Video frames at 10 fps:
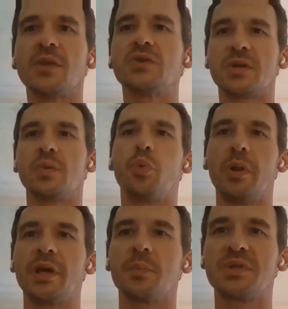and then you
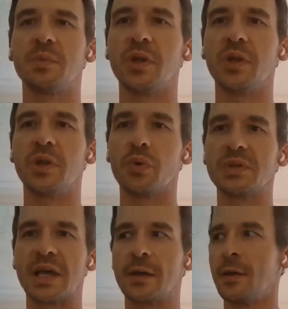started pulling up some
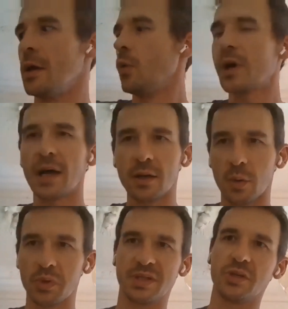numbers? What kind
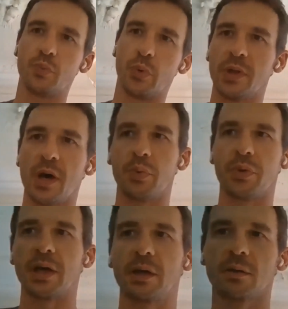of numbers did you pull up?
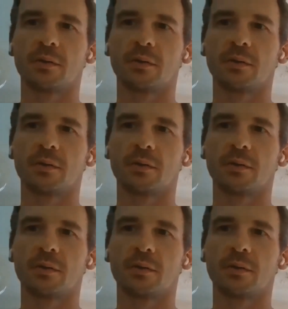